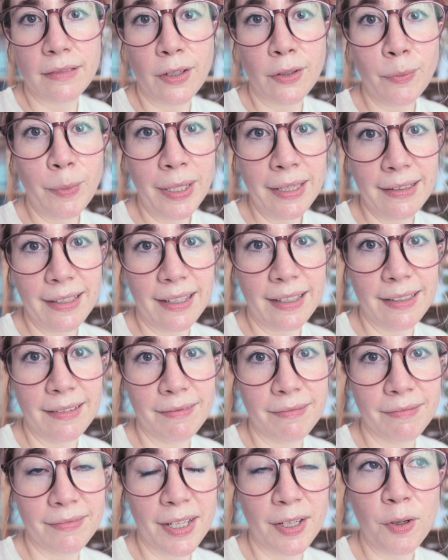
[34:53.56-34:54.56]
on
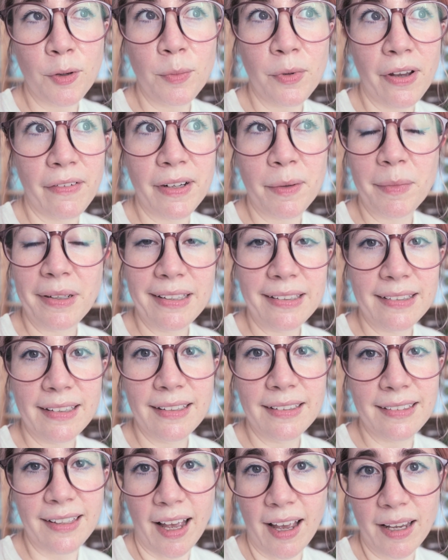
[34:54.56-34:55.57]
Monday. I hope you have an
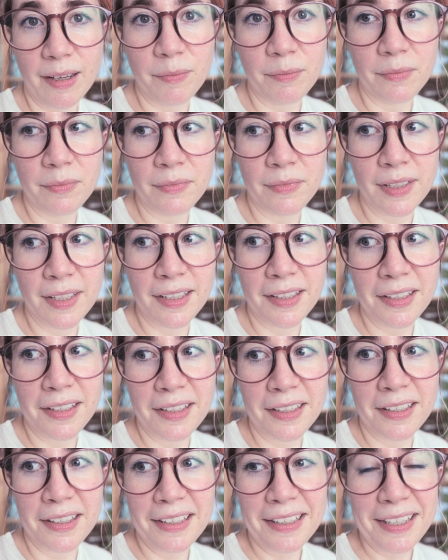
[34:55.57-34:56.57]
amazing time
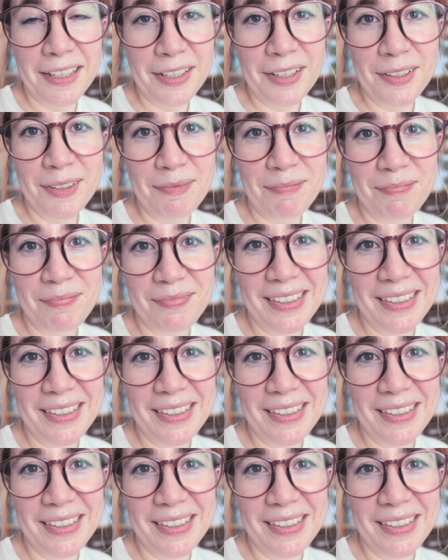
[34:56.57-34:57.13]
here.